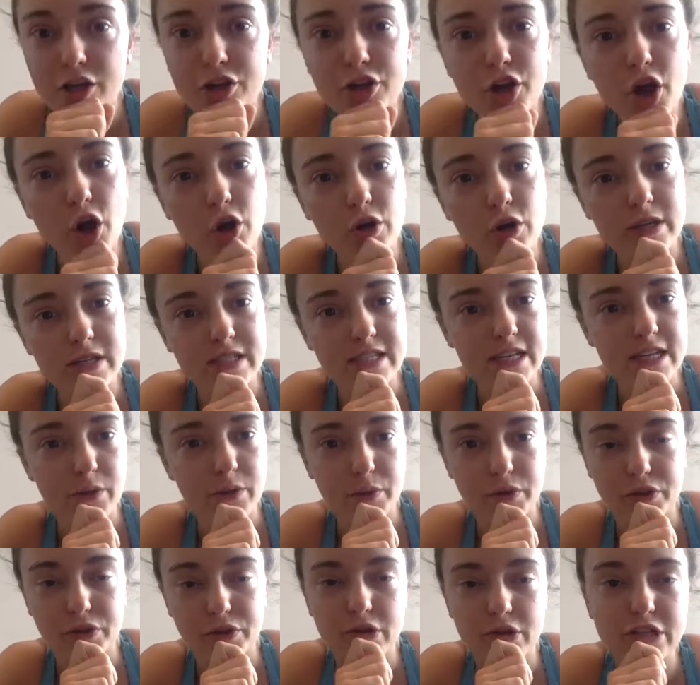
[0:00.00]
no, stick
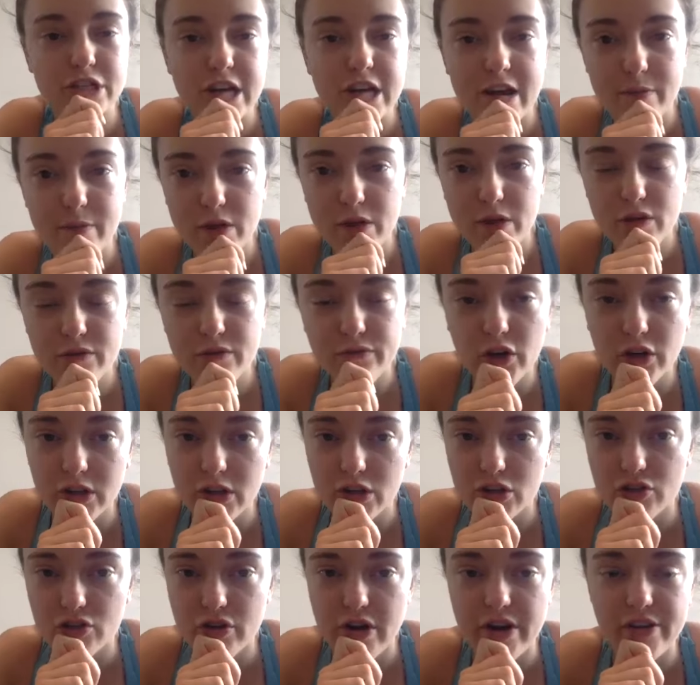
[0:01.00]
with those, Jamie. You've got
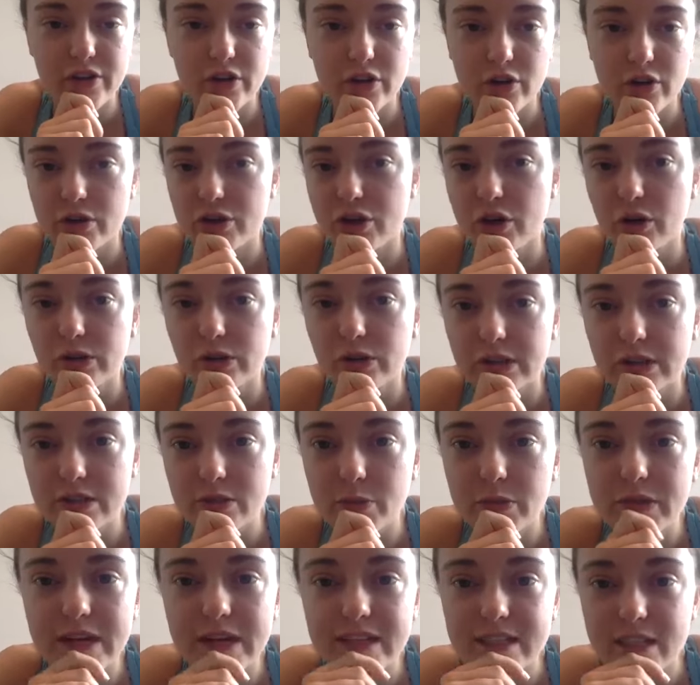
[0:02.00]
the strength in your shoulders.
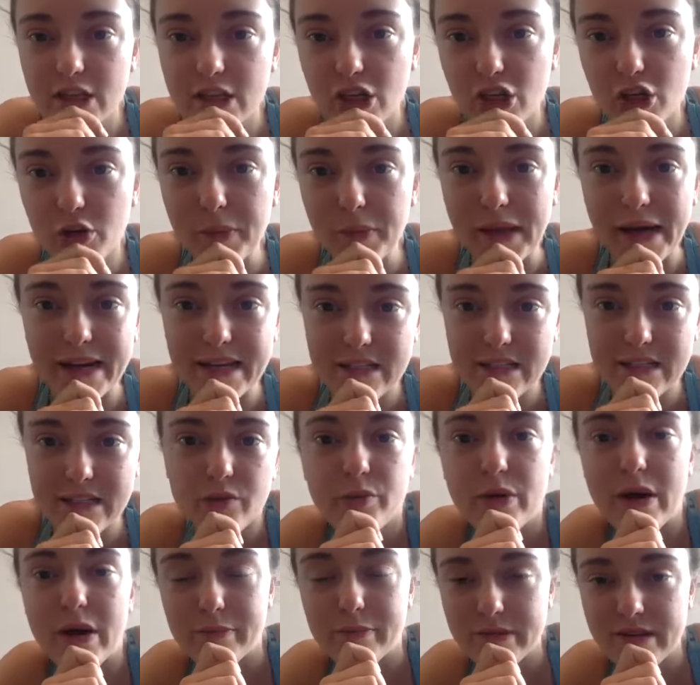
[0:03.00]
Well, let's accumulate some
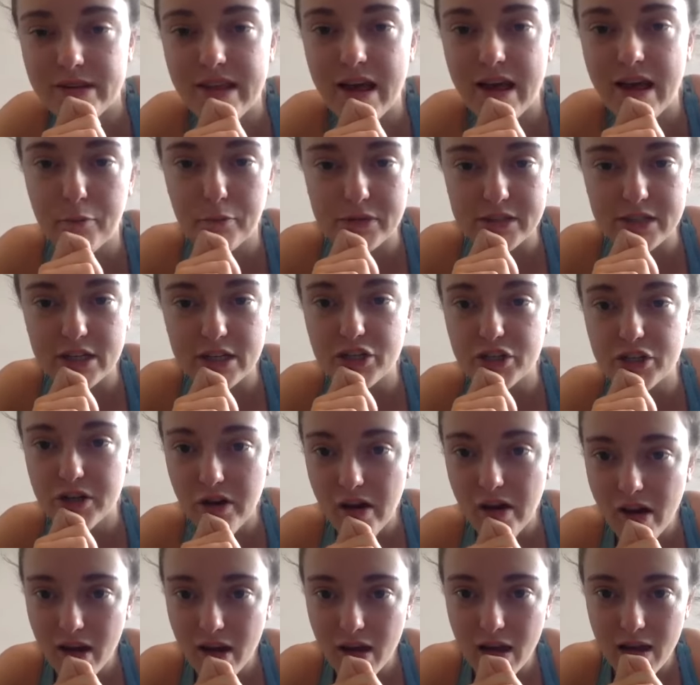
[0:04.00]
reps in that
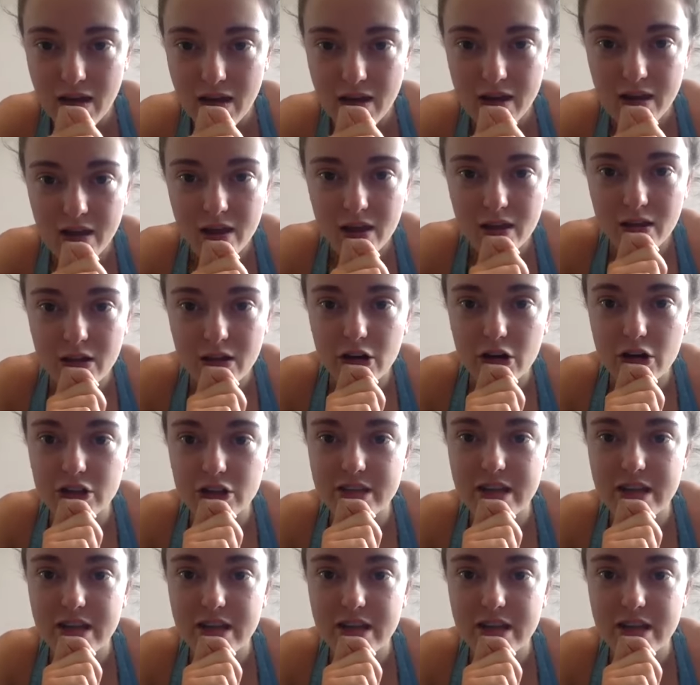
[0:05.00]
position. Because